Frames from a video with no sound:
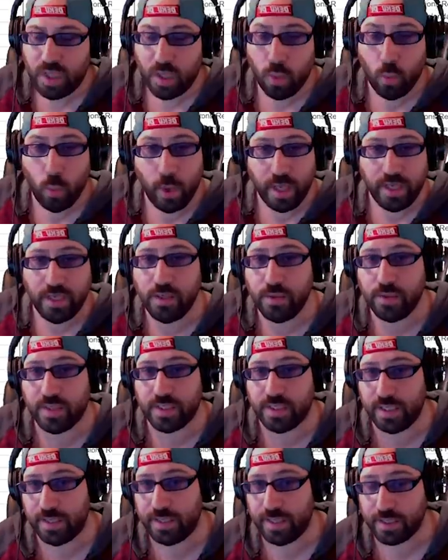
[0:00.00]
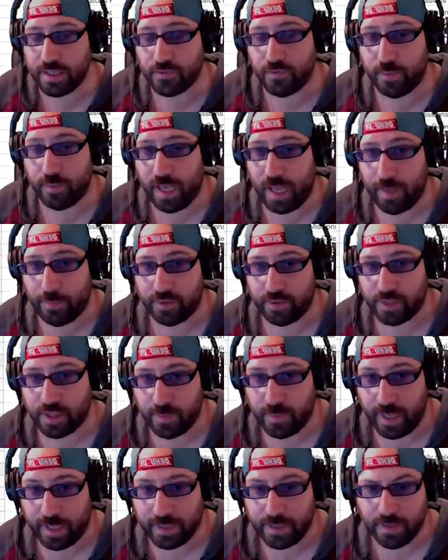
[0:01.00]
When you see things from that
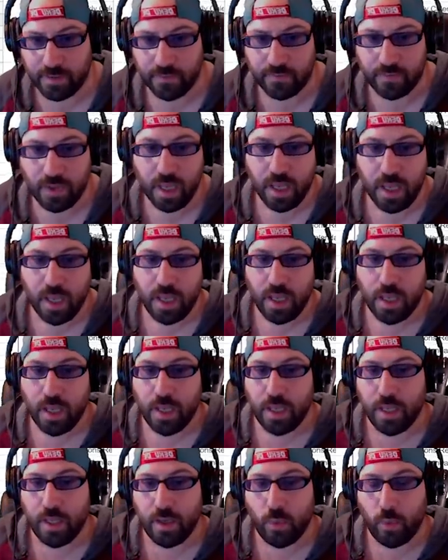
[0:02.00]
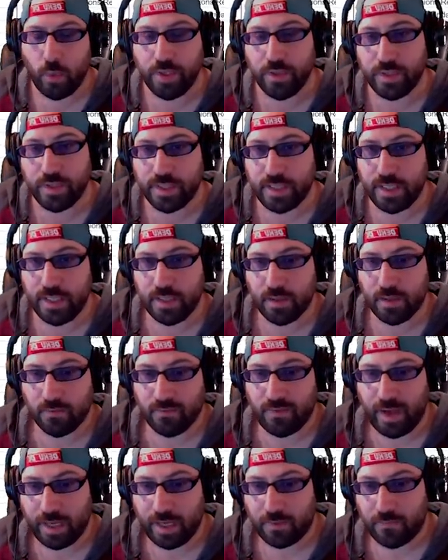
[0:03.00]
perspective, when you see the
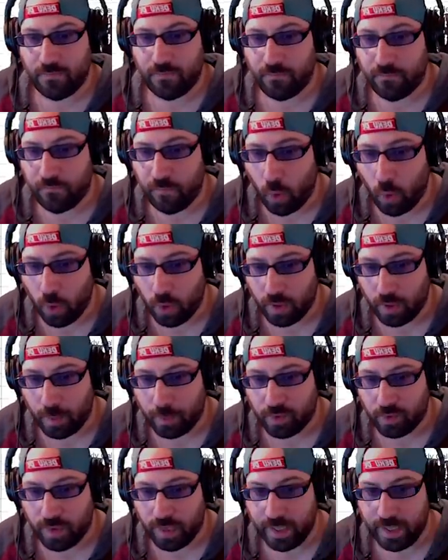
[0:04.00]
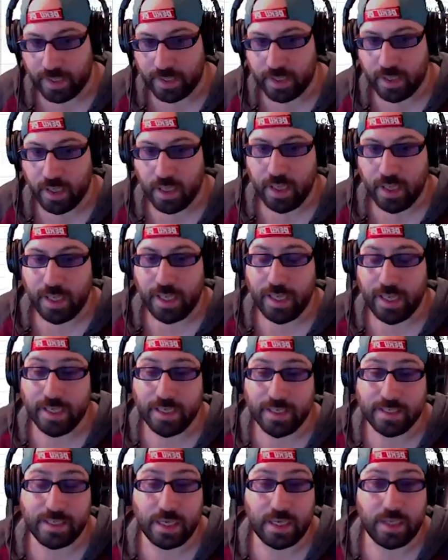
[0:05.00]
rank 4 upgrade, it
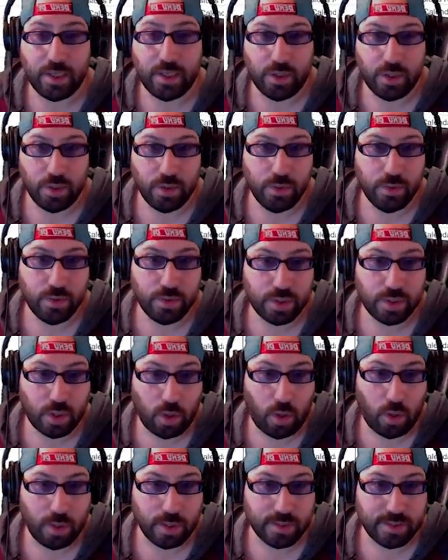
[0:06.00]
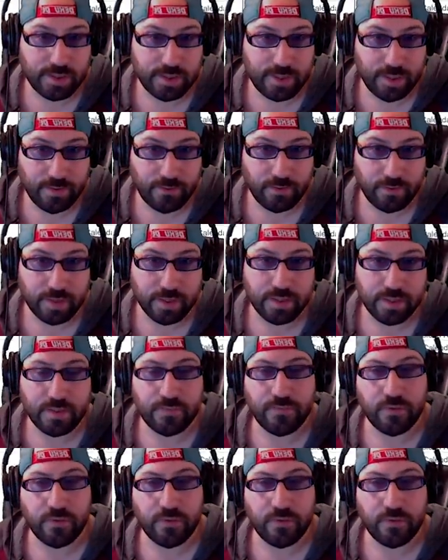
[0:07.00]
is a huge cost difference.